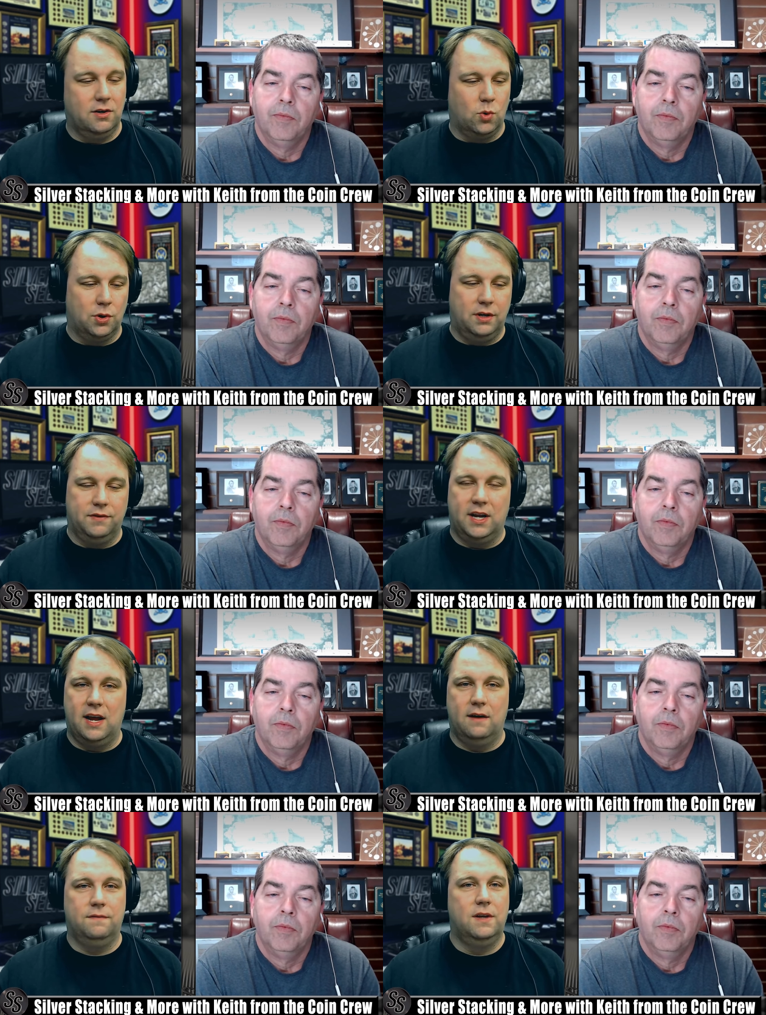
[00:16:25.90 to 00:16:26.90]
Speaker 1: or even
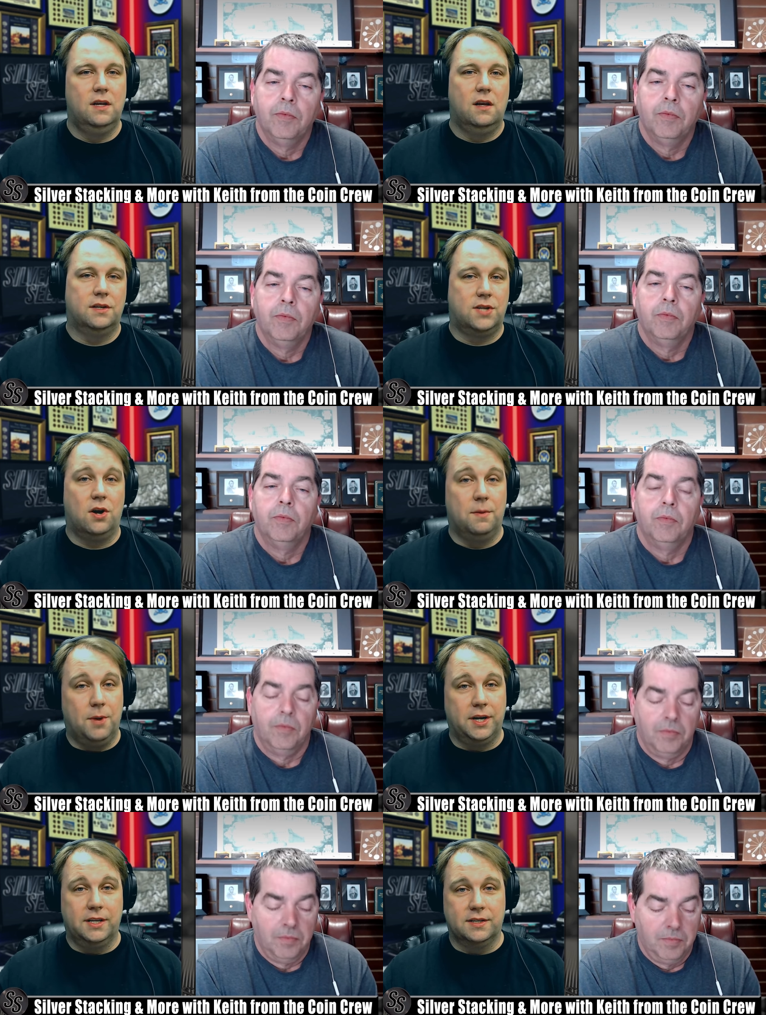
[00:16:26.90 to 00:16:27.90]
have a ton of
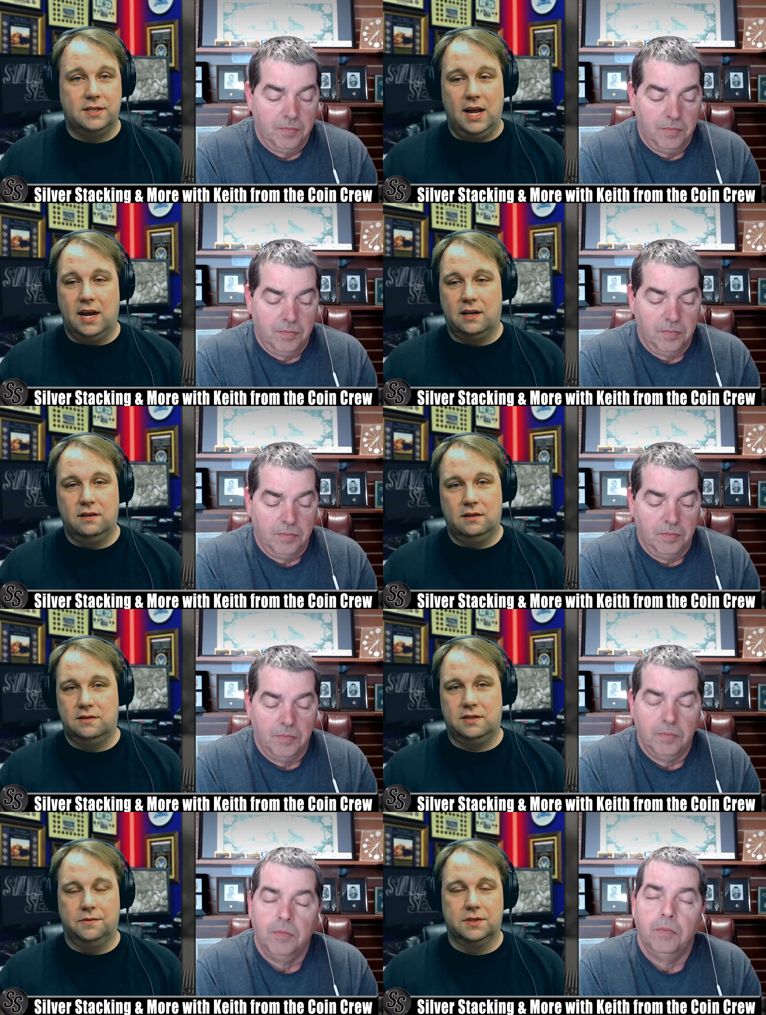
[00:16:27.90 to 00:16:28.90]
money to stack.
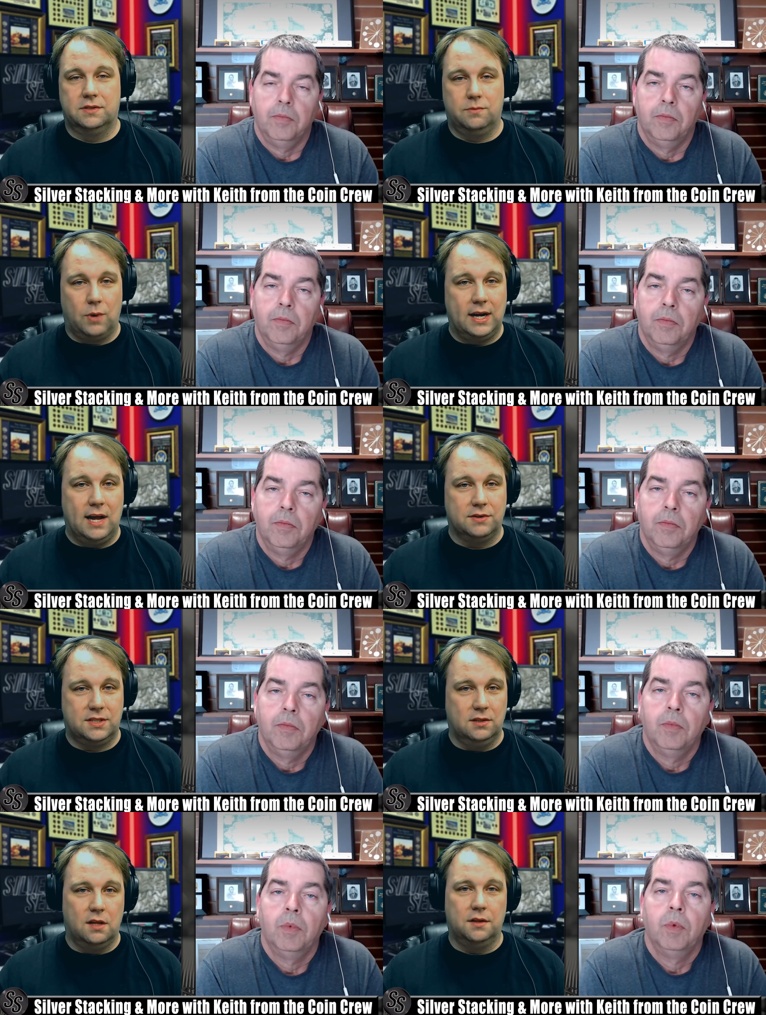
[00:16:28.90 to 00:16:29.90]
Silver's right now
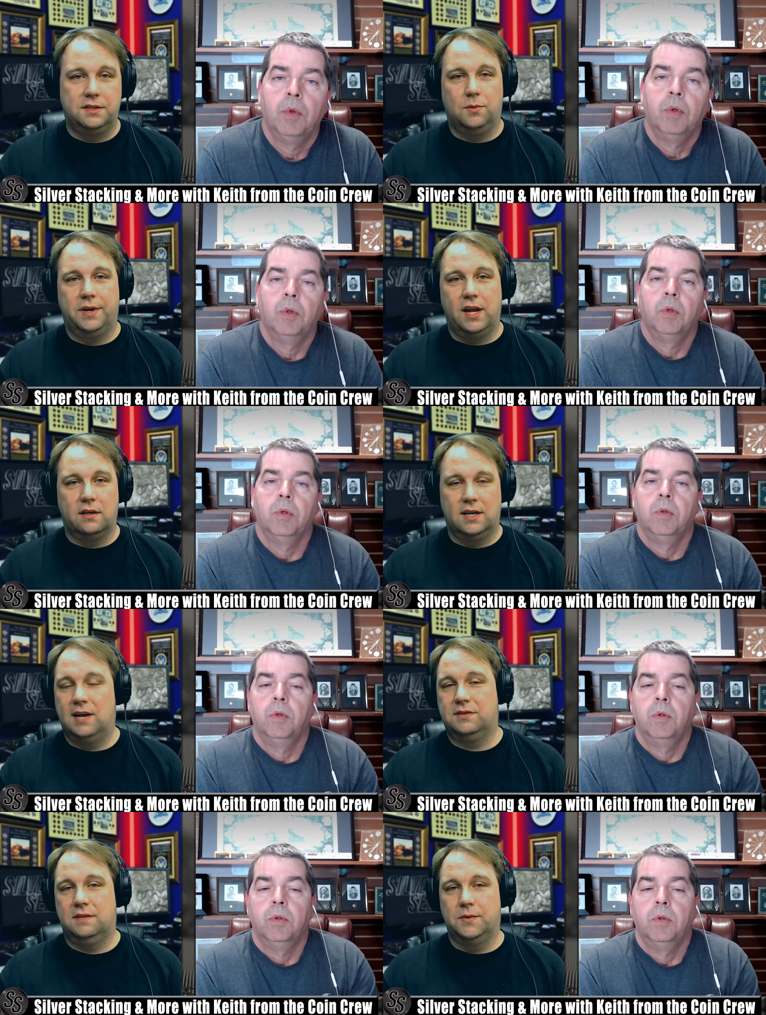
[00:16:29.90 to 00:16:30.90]
still only twenty-eight an
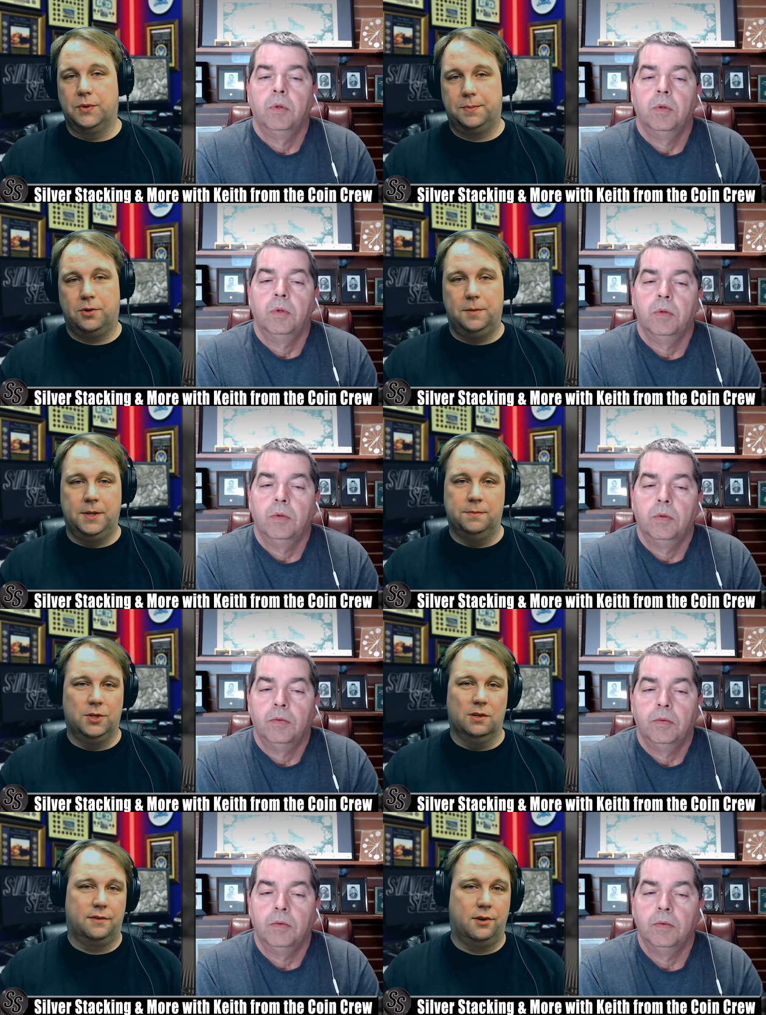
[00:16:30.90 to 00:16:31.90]
ounce, even with premium,
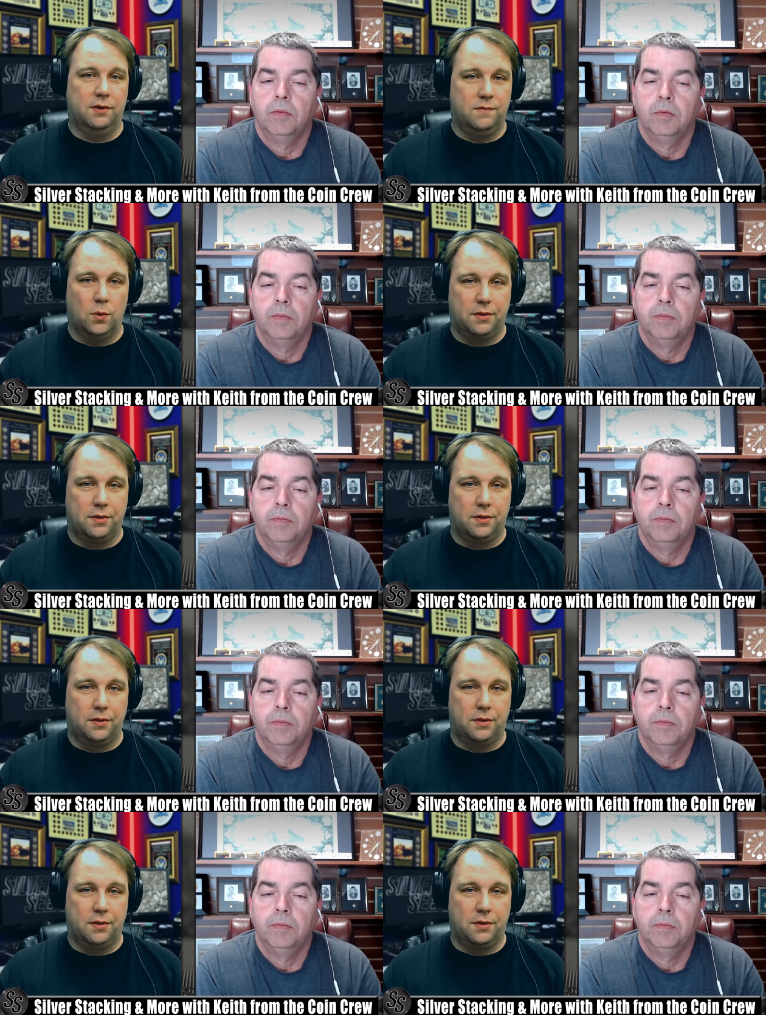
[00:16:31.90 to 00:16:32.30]
you're thirty-four,